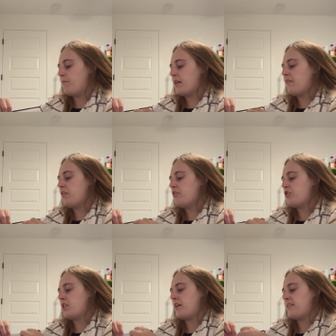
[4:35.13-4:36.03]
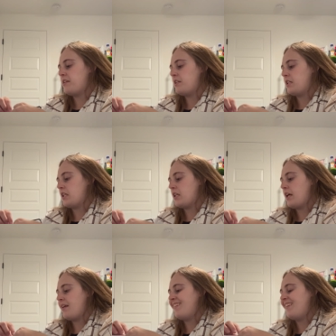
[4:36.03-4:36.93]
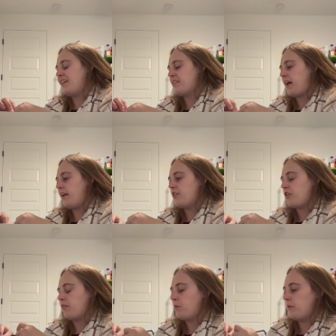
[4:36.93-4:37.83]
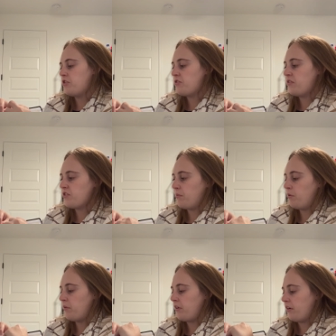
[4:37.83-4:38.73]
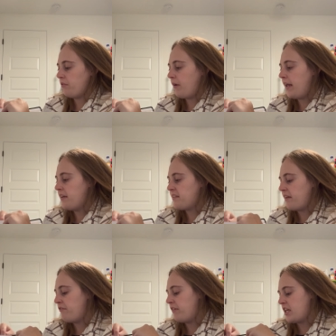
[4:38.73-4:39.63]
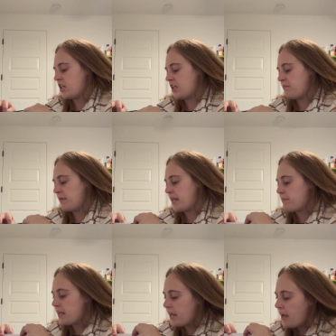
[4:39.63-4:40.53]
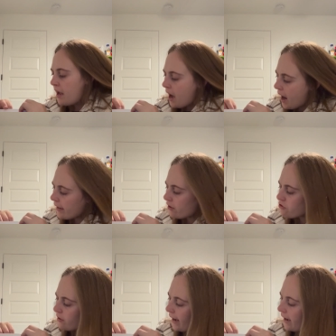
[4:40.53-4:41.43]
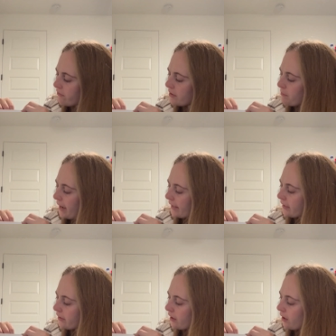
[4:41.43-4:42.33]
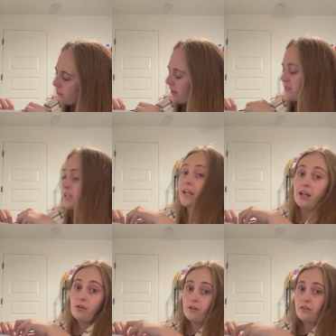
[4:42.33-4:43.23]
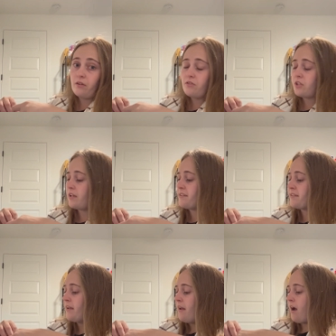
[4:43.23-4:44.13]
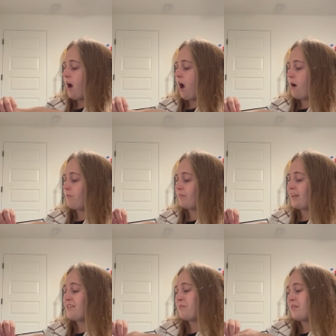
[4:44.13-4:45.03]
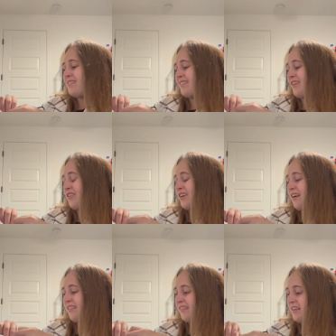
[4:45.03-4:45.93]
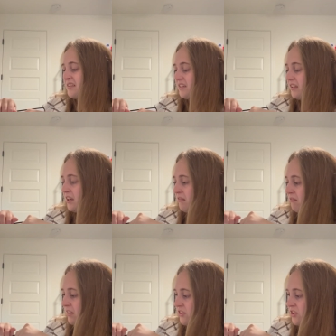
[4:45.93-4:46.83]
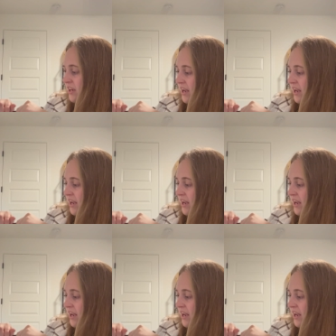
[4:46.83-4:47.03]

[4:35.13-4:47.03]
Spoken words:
Even though she doesn't need it, it's kind of general, but just for someone with arthritis, I figured maybe. I also have in the back here a resting hand orthosis, because we don't know, her arthritis could get worse.